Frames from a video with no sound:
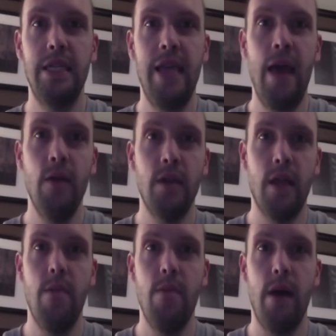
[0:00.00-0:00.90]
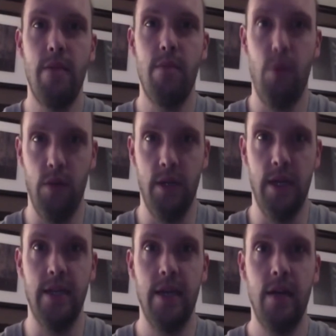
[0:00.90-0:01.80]
telling them by bolding and
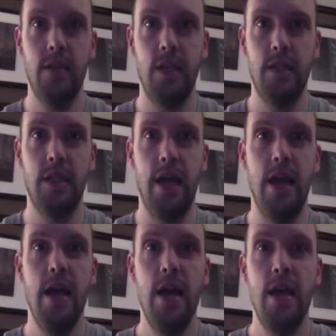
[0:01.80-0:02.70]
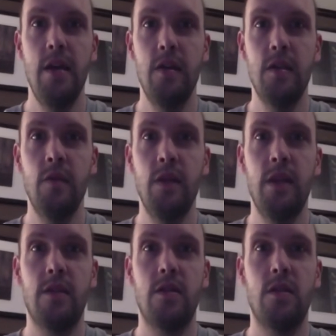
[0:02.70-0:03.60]
italicizing that here's something
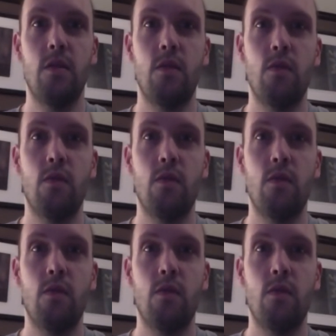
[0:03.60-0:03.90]
that's